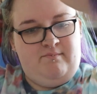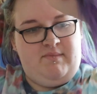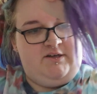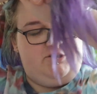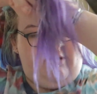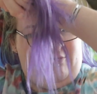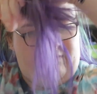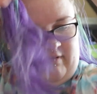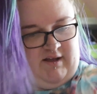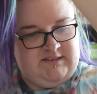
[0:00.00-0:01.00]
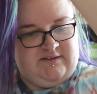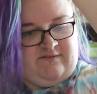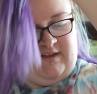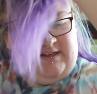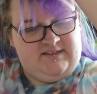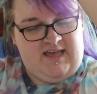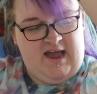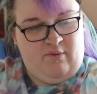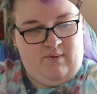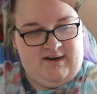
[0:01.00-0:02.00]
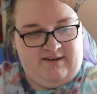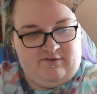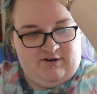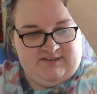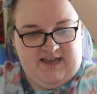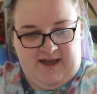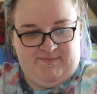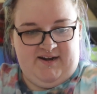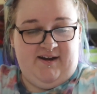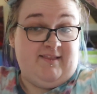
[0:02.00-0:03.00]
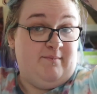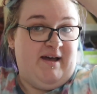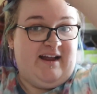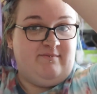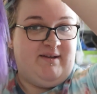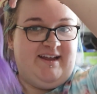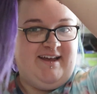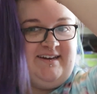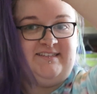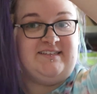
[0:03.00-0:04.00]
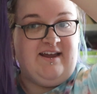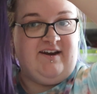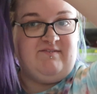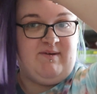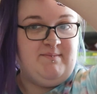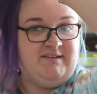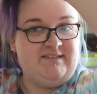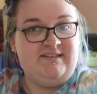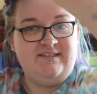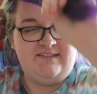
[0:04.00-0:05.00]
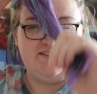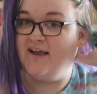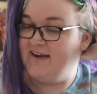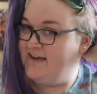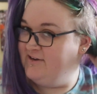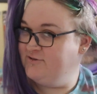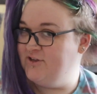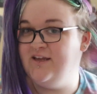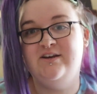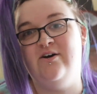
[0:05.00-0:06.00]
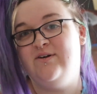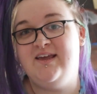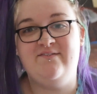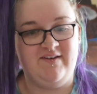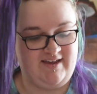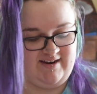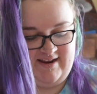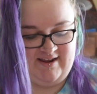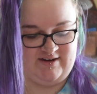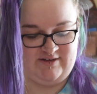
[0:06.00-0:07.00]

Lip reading: My general philosophy is that whatever is happening on the back of my head is none of my business. And I usually don't even